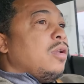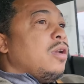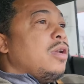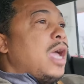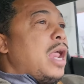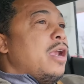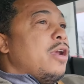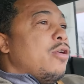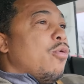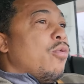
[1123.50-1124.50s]
not
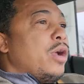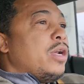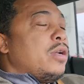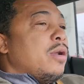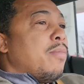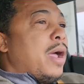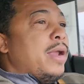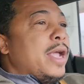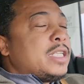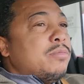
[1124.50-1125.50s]
knowing my
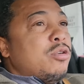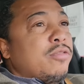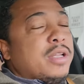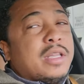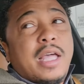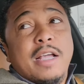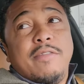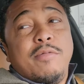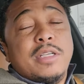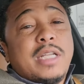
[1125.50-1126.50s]
next move in life
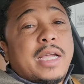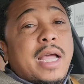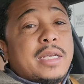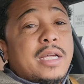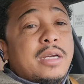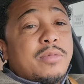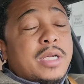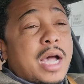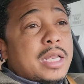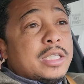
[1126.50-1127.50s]
once I got done with
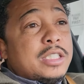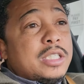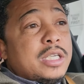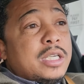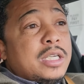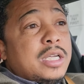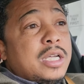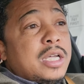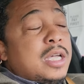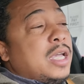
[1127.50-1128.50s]
college.
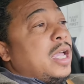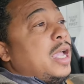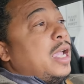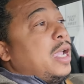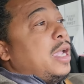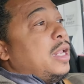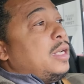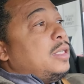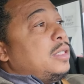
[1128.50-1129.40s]
And